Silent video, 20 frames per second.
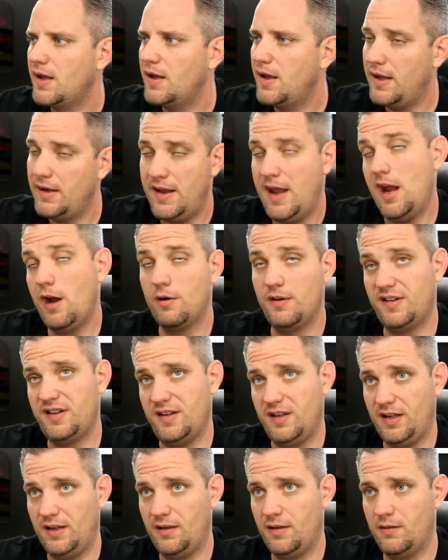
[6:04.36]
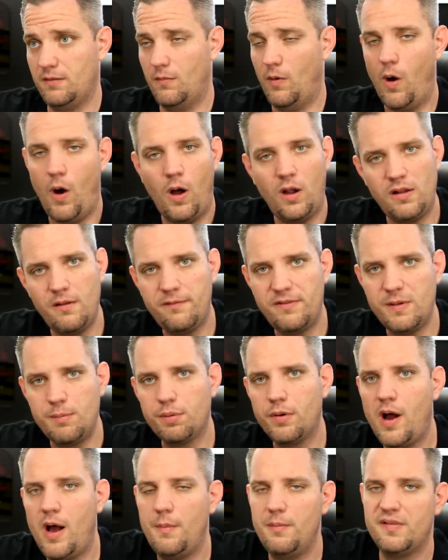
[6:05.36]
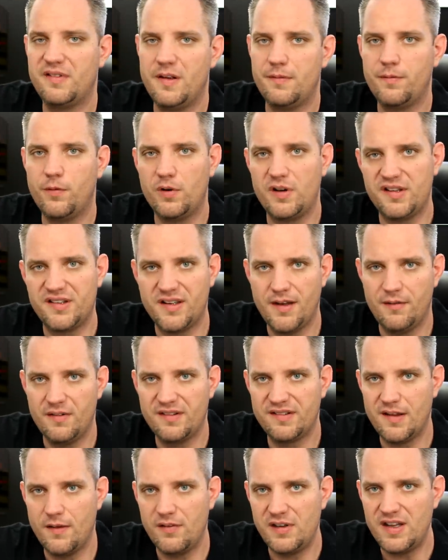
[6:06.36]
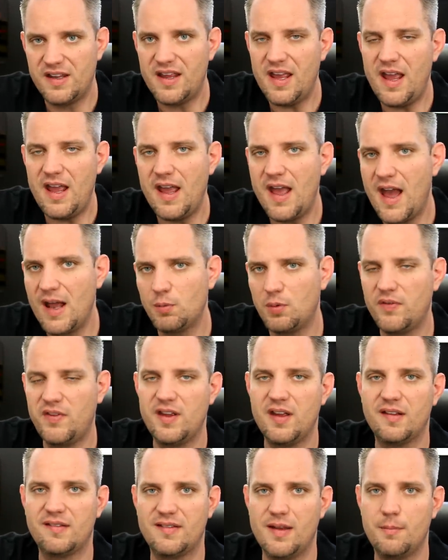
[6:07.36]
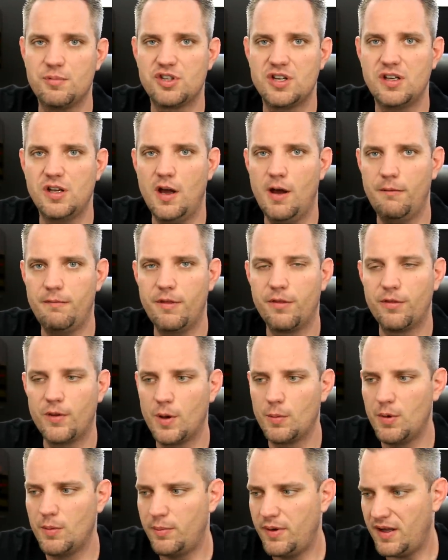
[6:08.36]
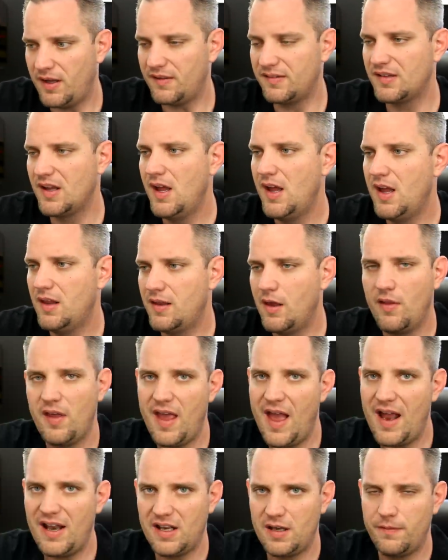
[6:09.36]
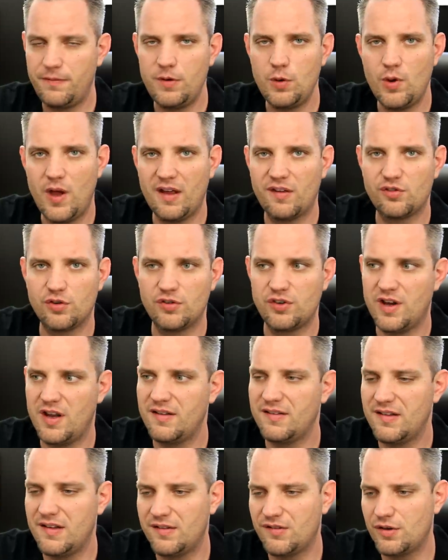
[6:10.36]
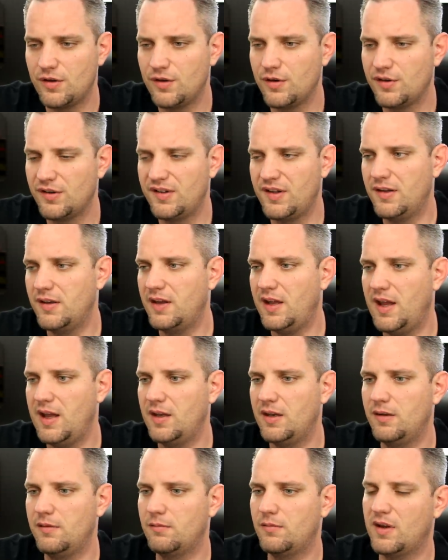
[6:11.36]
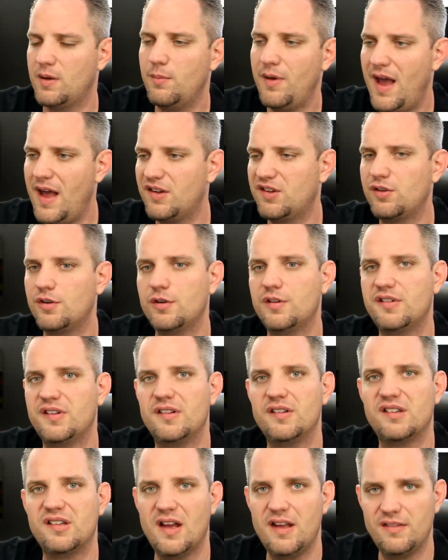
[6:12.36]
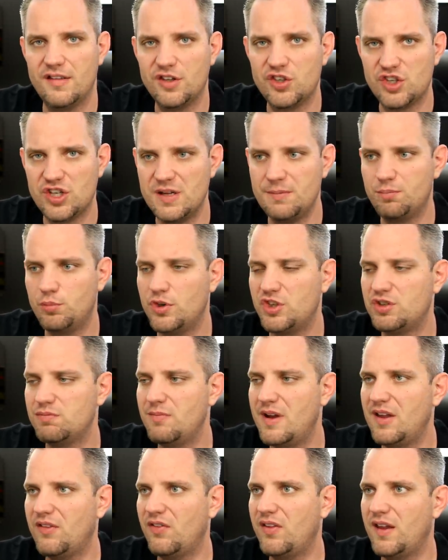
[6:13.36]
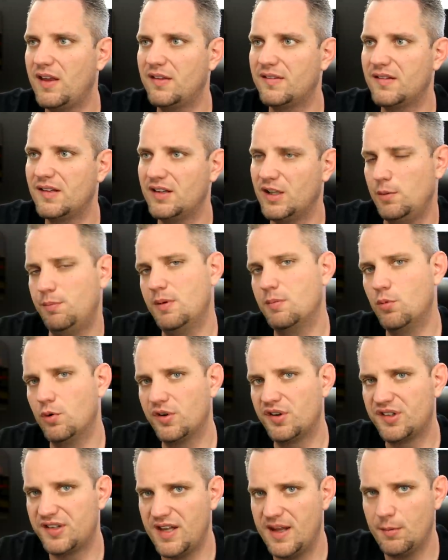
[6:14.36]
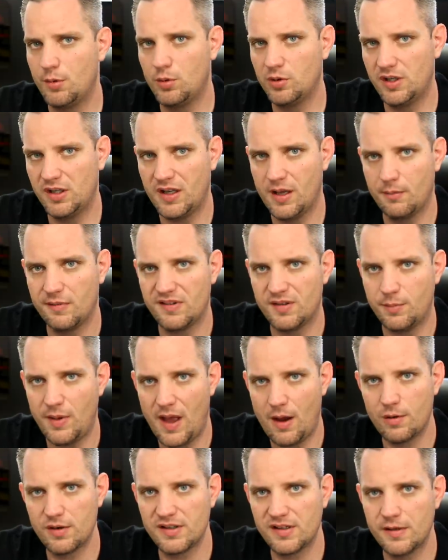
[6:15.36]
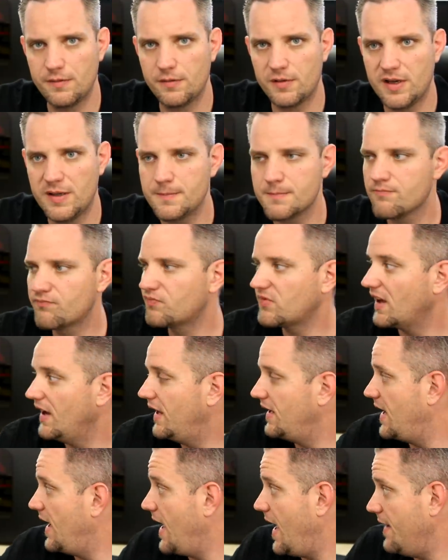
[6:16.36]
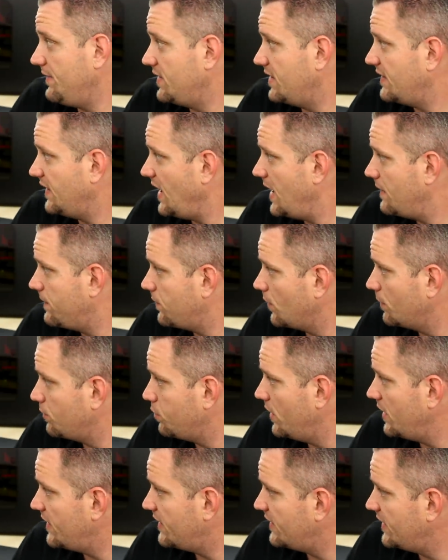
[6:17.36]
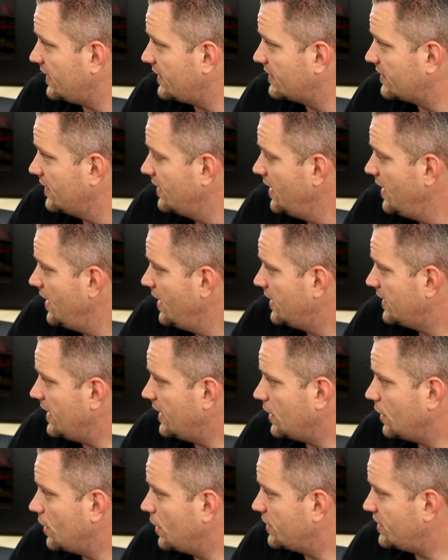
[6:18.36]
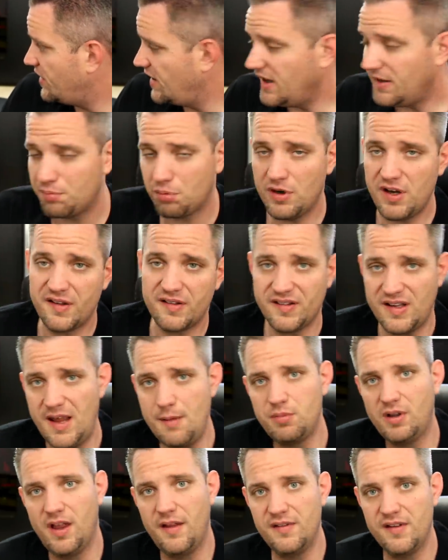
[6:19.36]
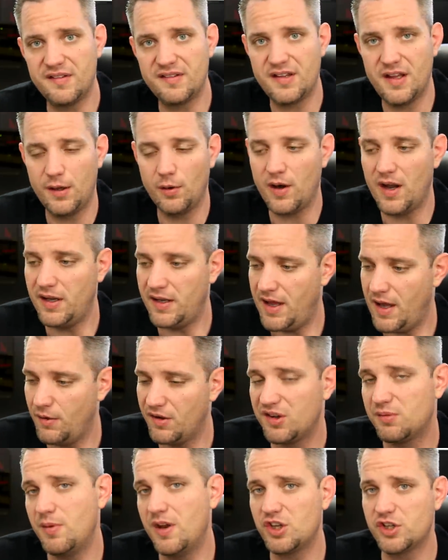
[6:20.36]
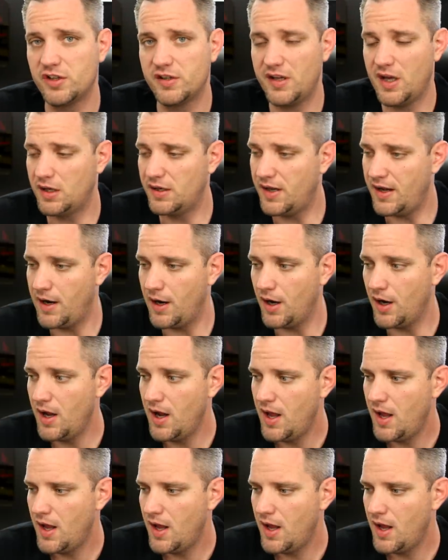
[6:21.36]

inheriting all of the problems that 4770K had, with the exception of the thermal paste. Now, they added a few extra transistors and, and capacitors inside the chip, which make things a little bit more stable when it comes to power delivery. And I have to say, 4.6 gigahertz is pretty stable on this thing right now, especially on air.